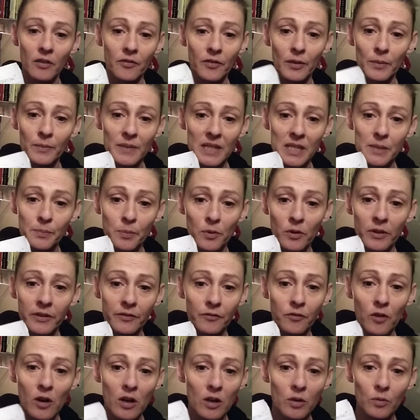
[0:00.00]
From this
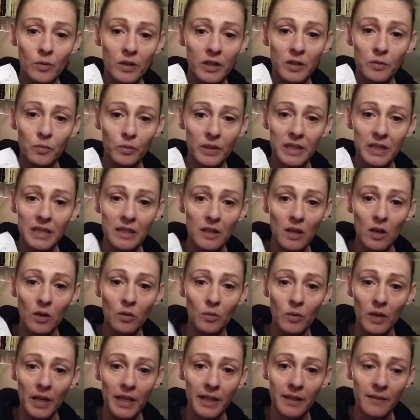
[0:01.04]
point forward, we know
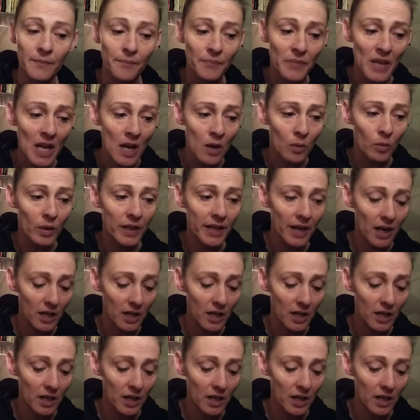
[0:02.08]
what